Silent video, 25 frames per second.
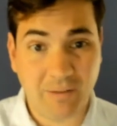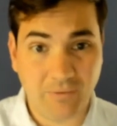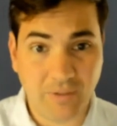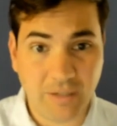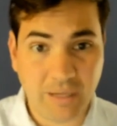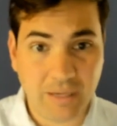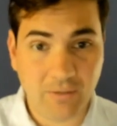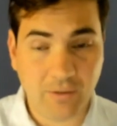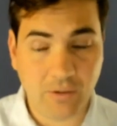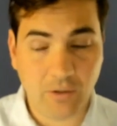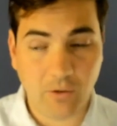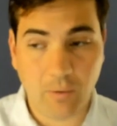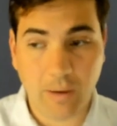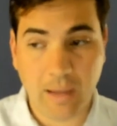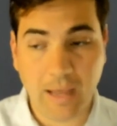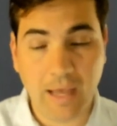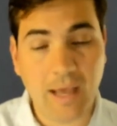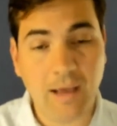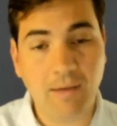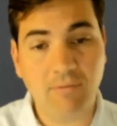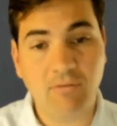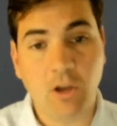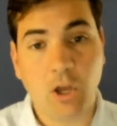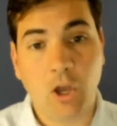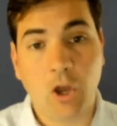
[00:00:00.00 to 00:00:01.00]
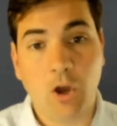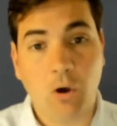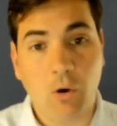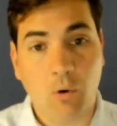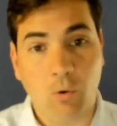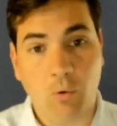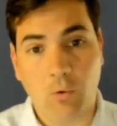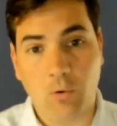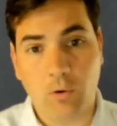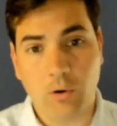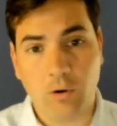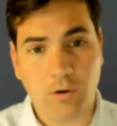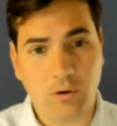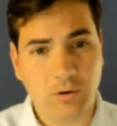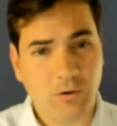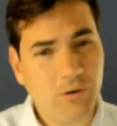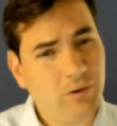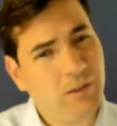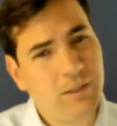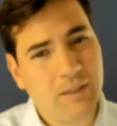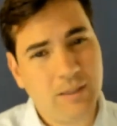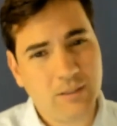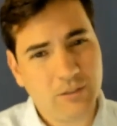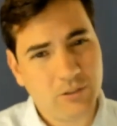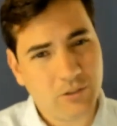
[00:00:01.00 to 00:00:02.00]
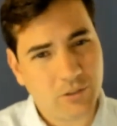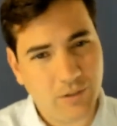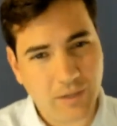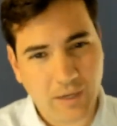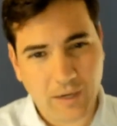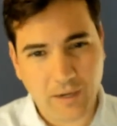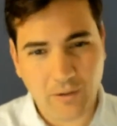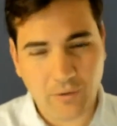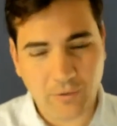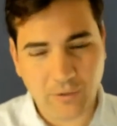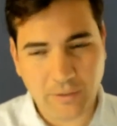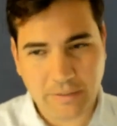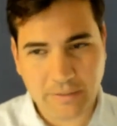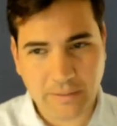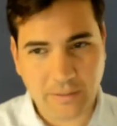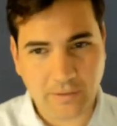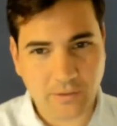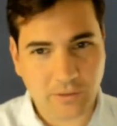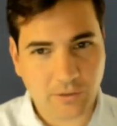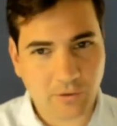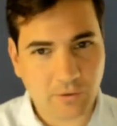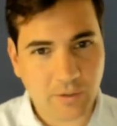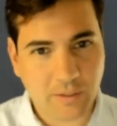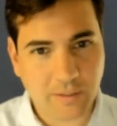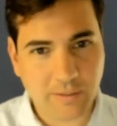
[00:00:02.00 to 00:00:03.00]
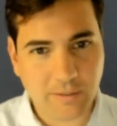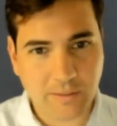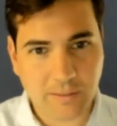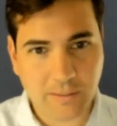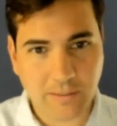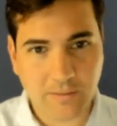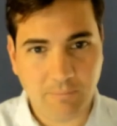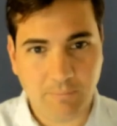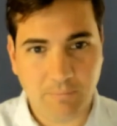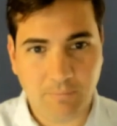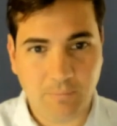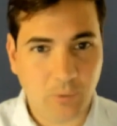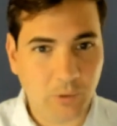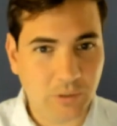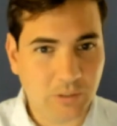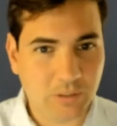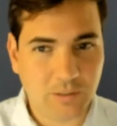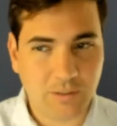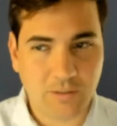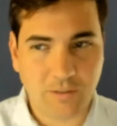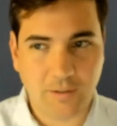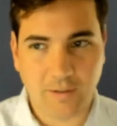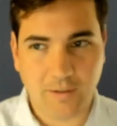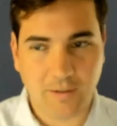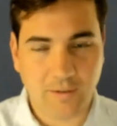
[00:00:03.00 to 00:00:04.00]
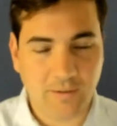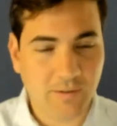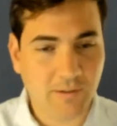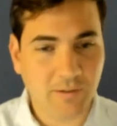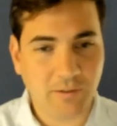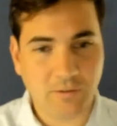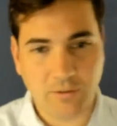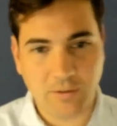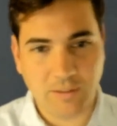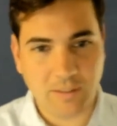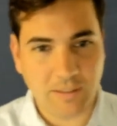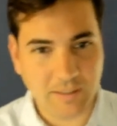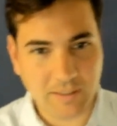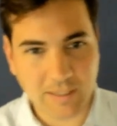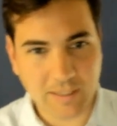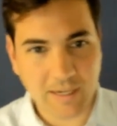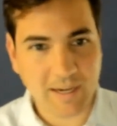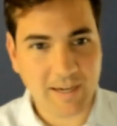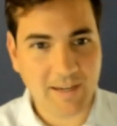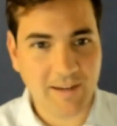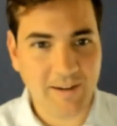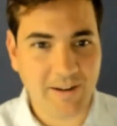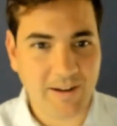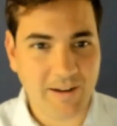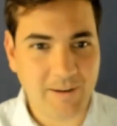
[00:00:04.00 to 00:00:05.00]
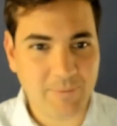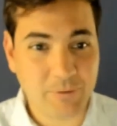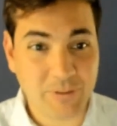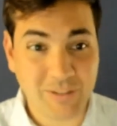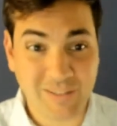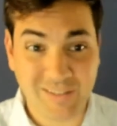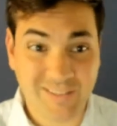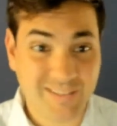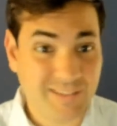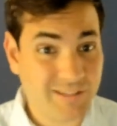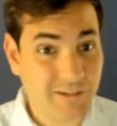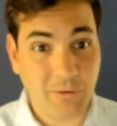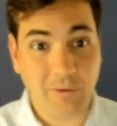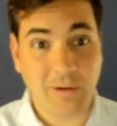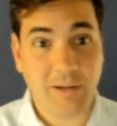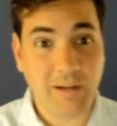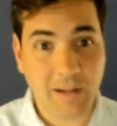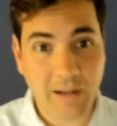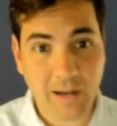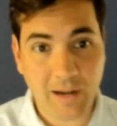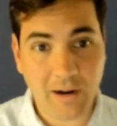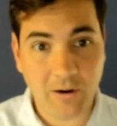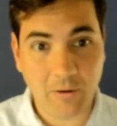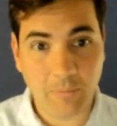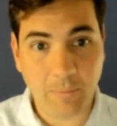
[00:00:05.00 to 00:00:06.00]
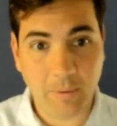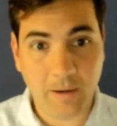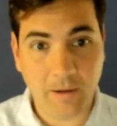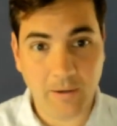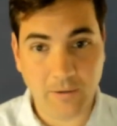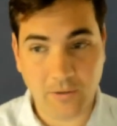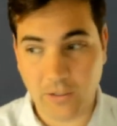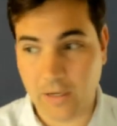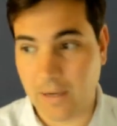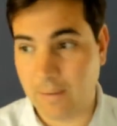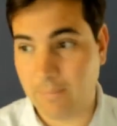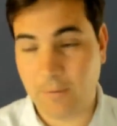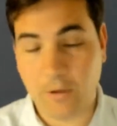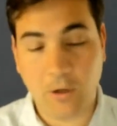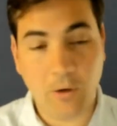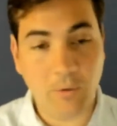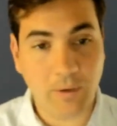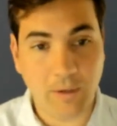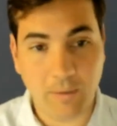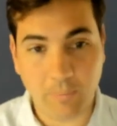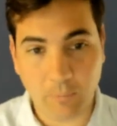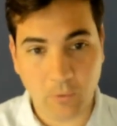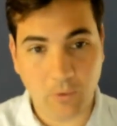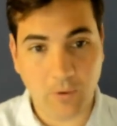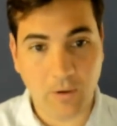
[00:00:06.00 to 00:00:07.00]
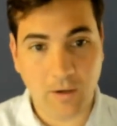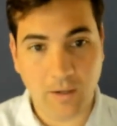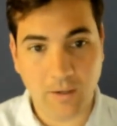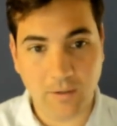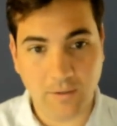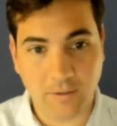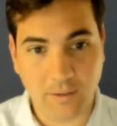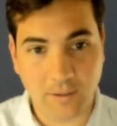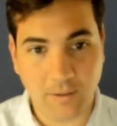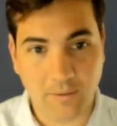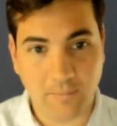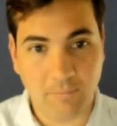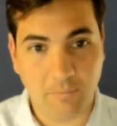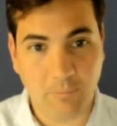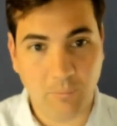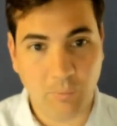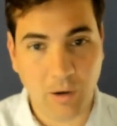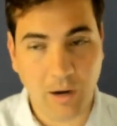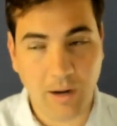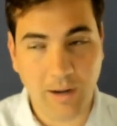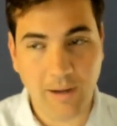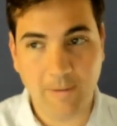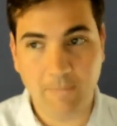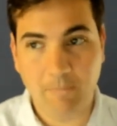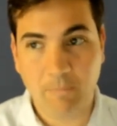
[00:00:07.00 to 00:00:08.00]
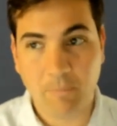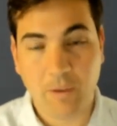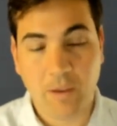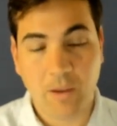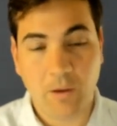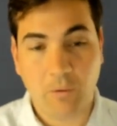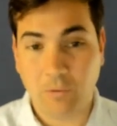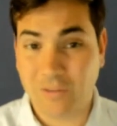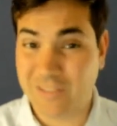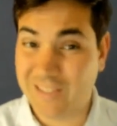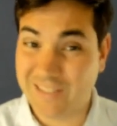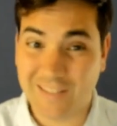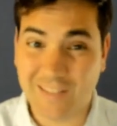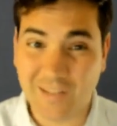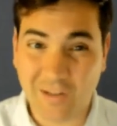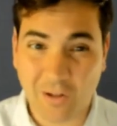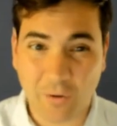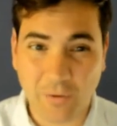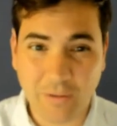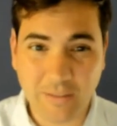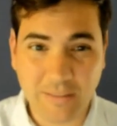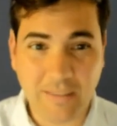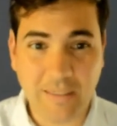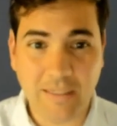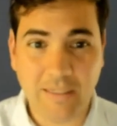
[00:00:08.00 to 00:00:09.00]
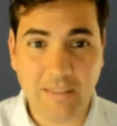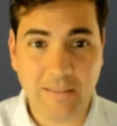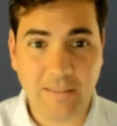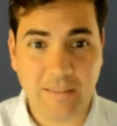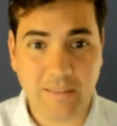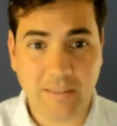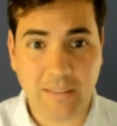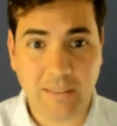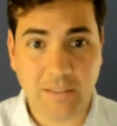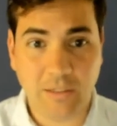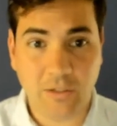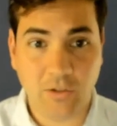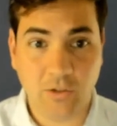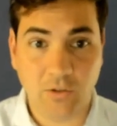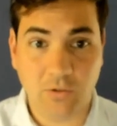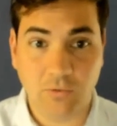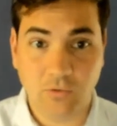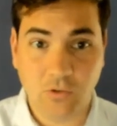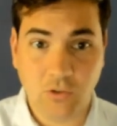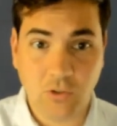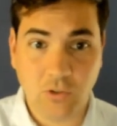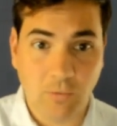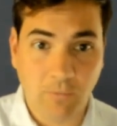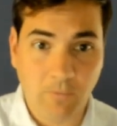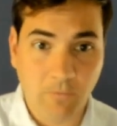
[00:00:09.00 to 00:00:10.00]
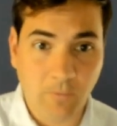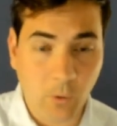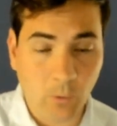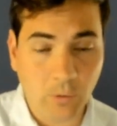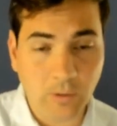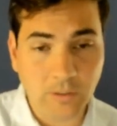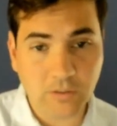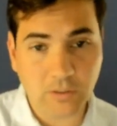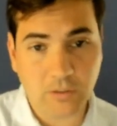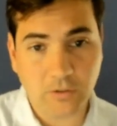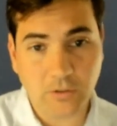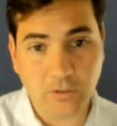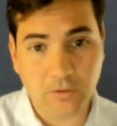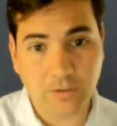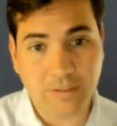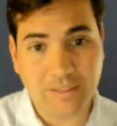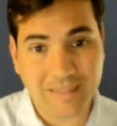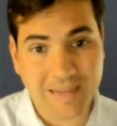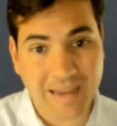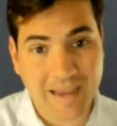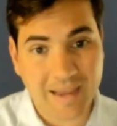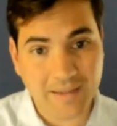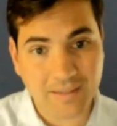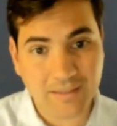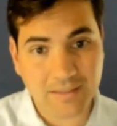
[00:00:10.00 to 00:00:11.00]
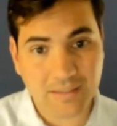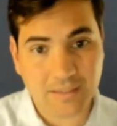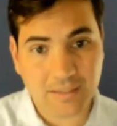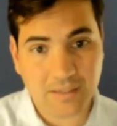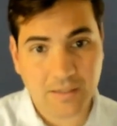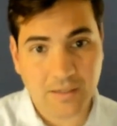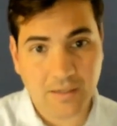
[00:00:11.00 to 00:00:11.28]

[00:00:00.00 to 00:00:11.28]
debt that you have. Or I know this sounds crazy, this is the second option, go get a higher paying job, go get more income, right? Which isn't always the easiest thing to do. So focus on your debt,